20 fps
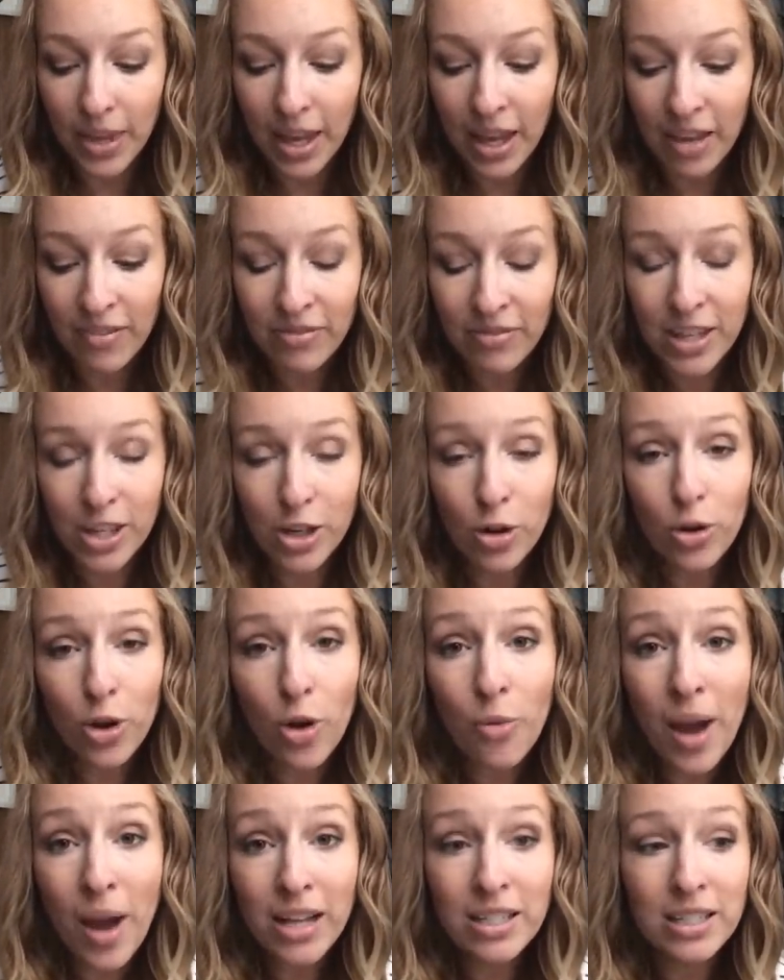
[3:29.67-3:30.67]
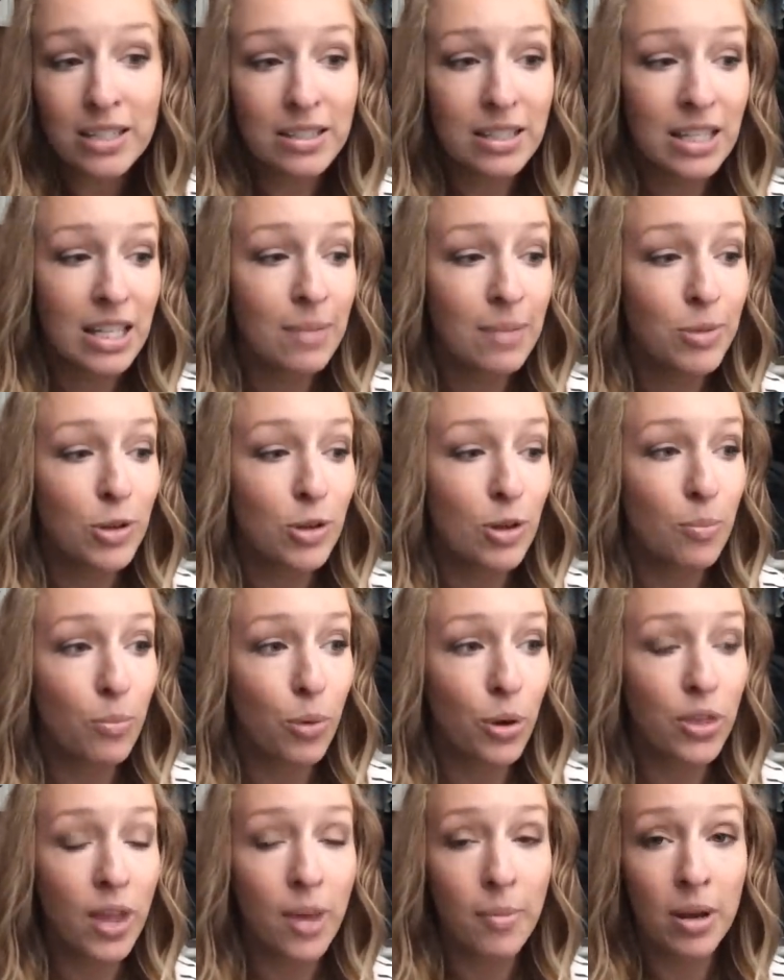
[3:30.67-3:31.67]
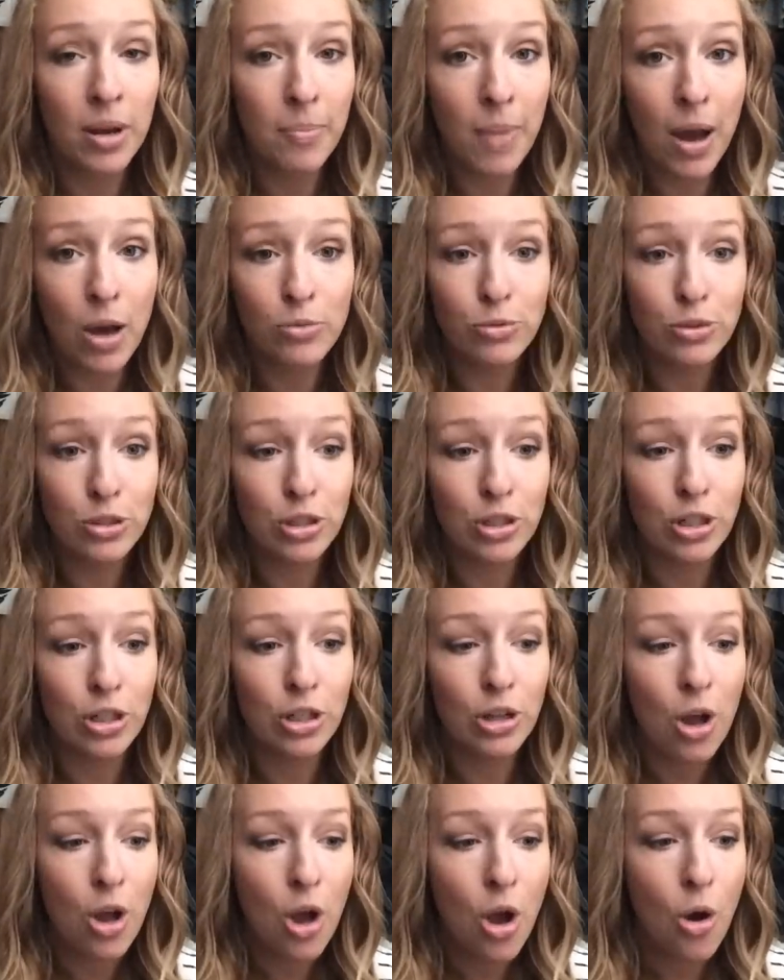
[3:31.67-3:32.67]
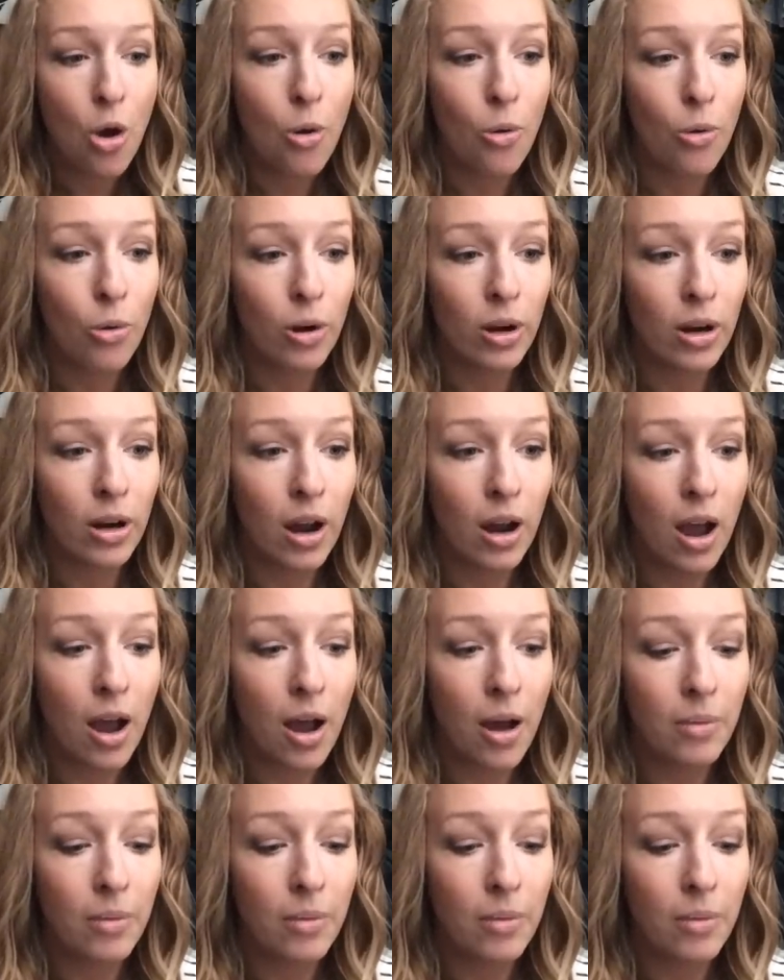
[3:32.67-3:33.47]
If they don't go back to sleep, you can put them in a bouncer, or